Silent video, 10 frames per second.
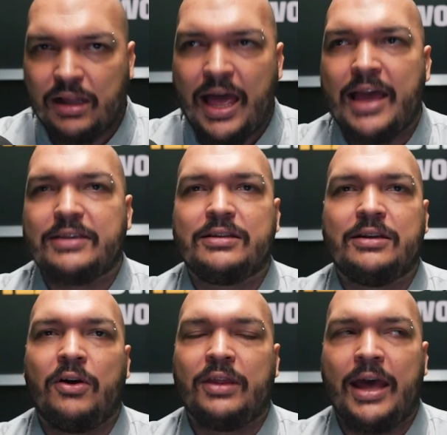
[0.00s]
class and
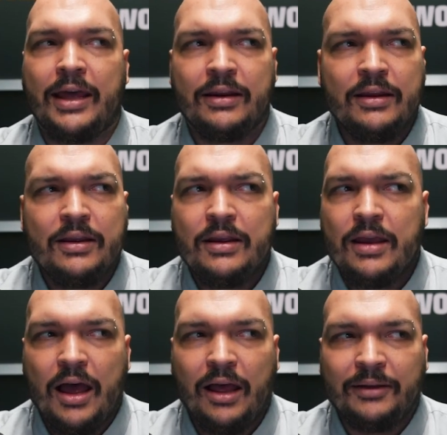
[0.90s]
all that.
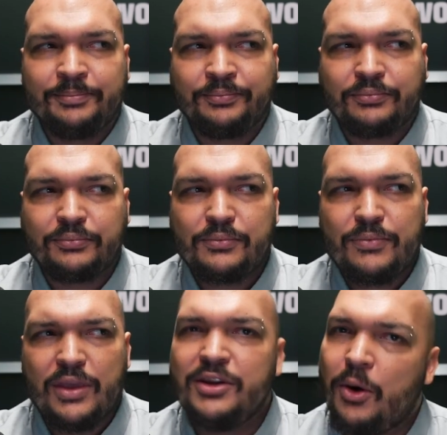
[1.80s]
Um,
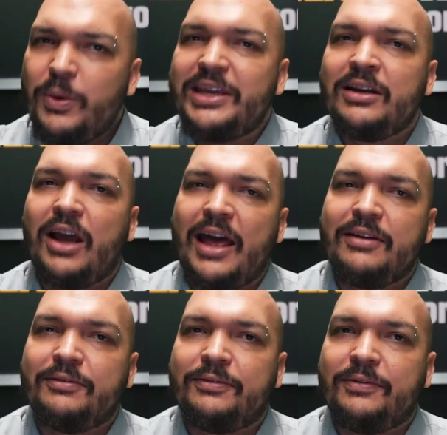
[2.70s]
you know, we can kind
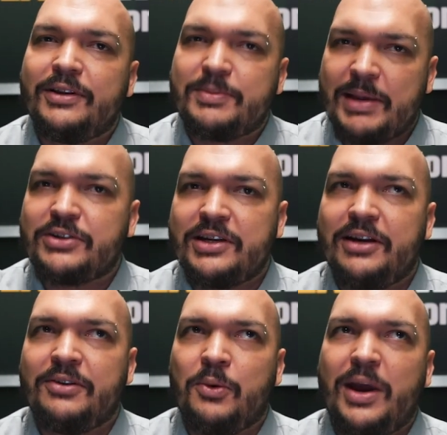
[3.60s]
of, especially
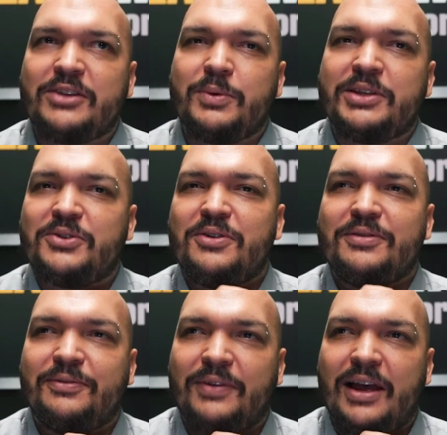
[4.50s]
here in the West, we can sort
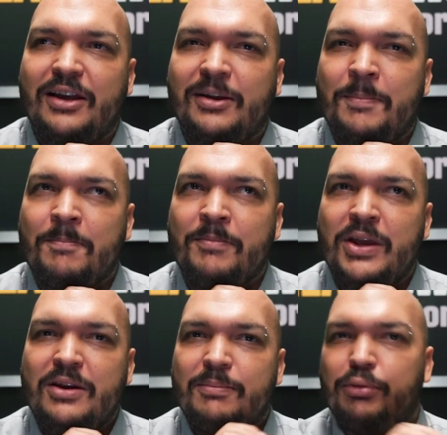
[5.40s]
of um,
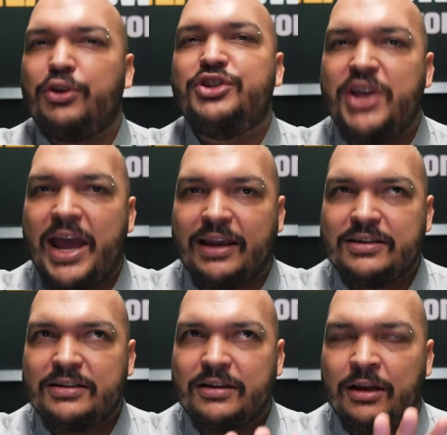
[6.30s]
project
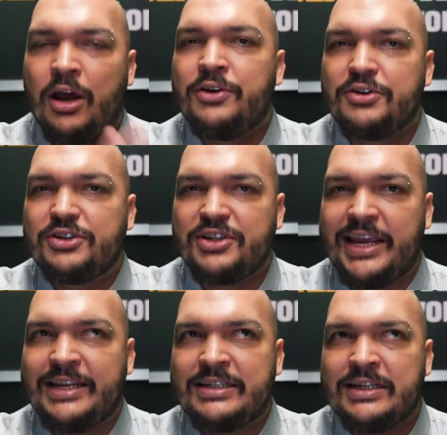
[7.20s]
an
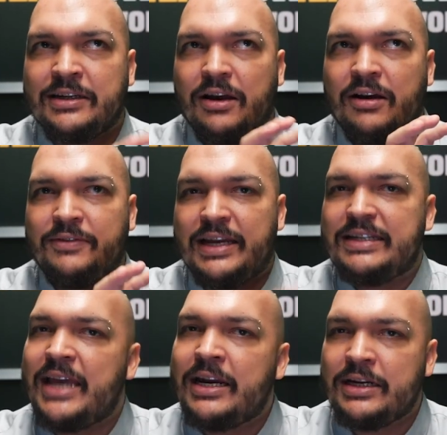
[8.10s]
understanding of
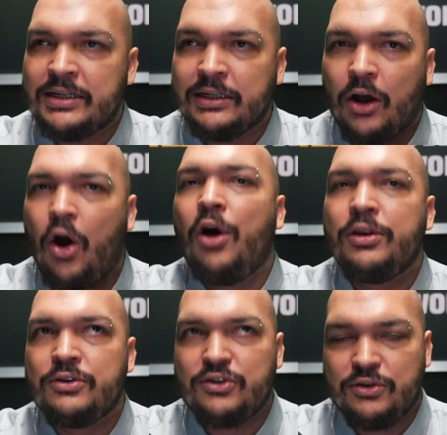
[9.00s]
identity
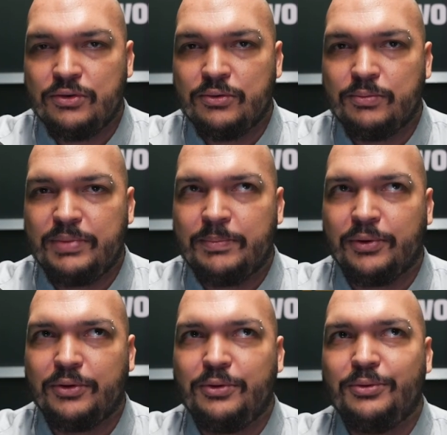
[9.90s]
onto people
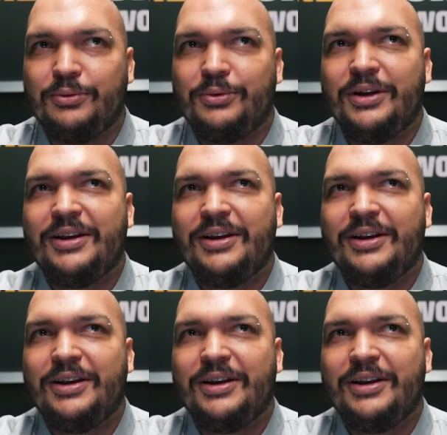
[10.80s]
who